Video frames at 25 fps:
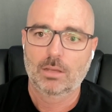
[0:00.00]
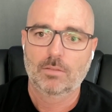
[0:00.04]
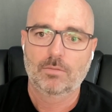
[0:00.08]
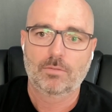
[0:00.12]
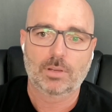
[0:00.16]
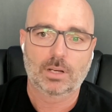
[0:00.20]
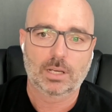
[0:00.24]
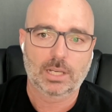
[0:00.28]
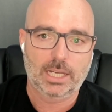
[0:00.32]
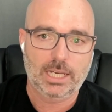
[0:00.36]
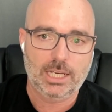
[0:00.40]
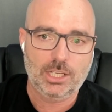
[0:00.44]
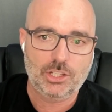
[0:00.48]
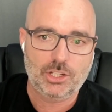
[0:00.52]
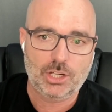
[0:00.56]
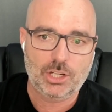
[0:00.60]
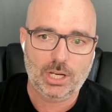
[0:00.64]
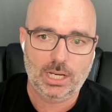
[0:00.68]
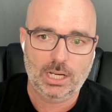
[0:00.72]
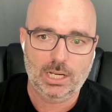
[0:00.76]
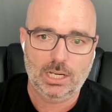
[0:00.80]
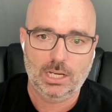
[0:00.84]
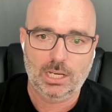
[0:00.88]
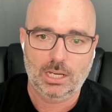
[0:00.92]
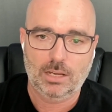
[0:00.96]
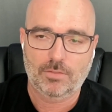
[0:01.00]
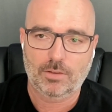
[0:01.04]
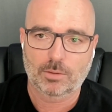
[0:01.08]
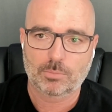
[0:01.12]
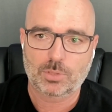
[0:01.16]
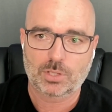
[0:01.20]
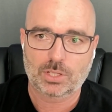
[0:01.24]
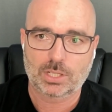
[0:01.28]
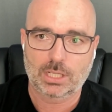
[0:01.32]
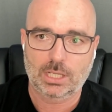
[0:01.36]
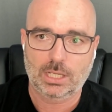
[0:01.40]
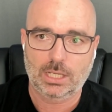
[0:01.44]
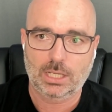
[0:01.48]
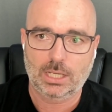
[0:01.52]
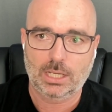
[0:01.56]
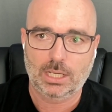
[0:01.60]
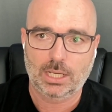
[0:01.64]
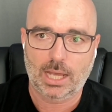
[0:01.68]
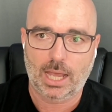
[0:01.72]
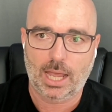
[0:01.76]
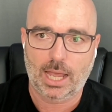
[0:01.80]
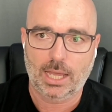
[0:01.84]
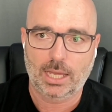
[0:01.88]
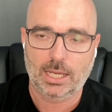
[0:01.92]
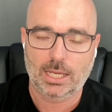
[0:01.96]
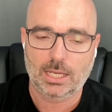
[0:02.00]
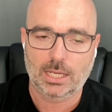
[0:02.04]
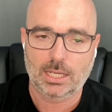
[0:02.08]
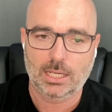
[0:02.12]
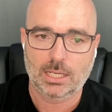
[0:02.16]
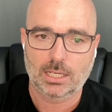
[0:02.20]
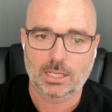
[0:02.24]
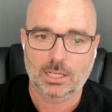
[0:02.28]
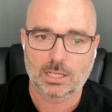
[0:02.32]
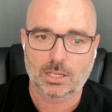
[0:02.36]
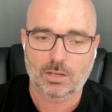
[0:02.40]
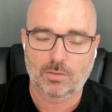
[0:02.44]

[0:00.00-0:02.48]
For lead gen, if I'm seeing a